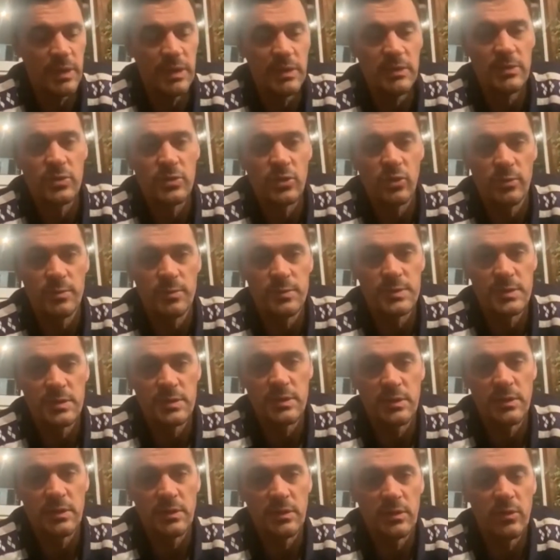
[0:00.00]
drops
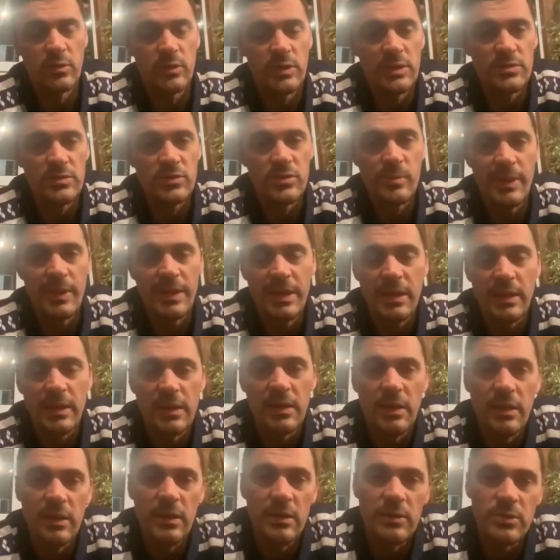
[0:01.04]
quite
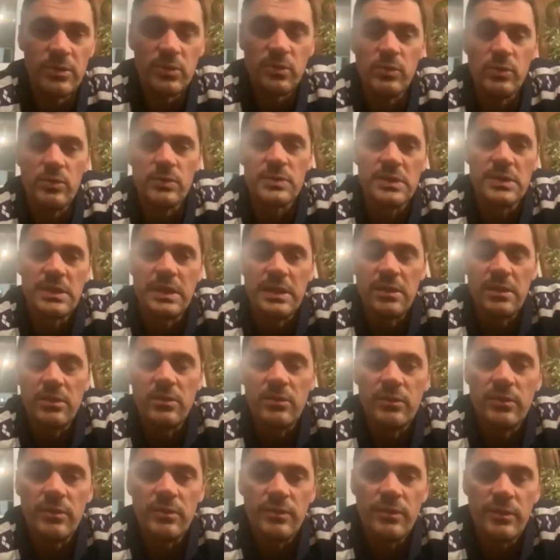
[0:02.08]
dramatically towards the end
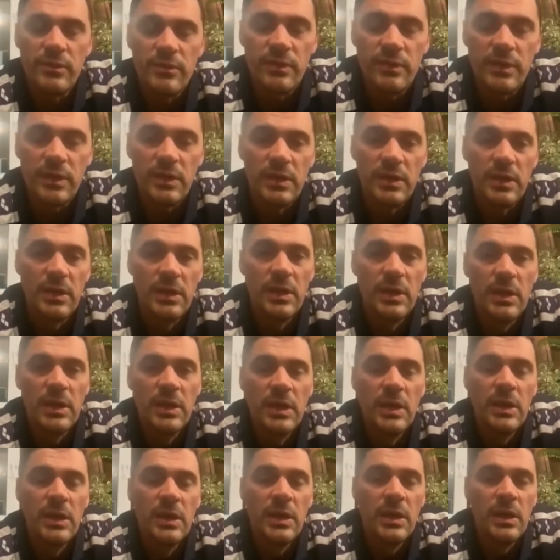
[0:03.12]
of the 50
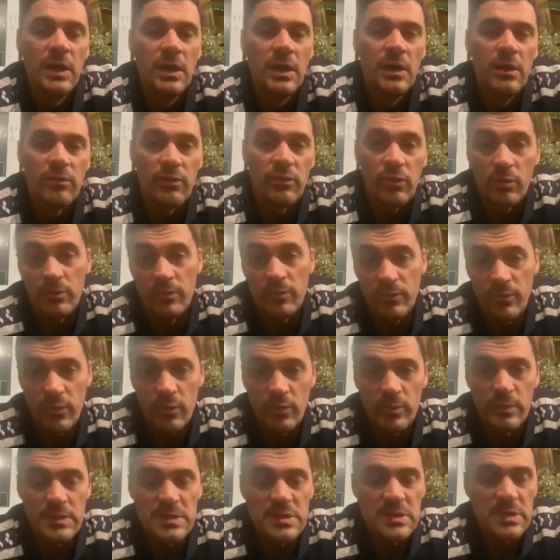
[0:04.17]
from
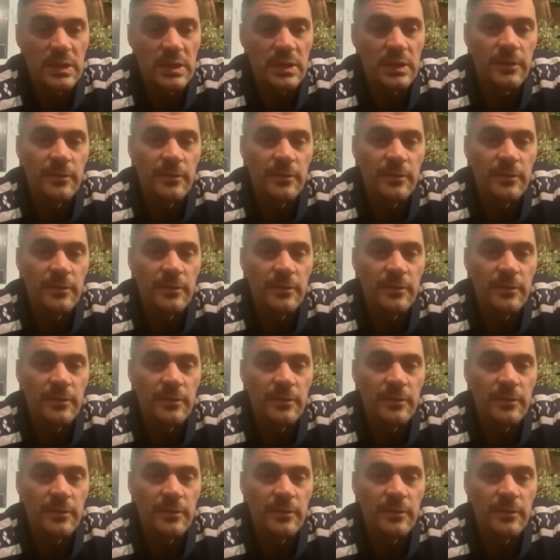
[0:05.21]
the start.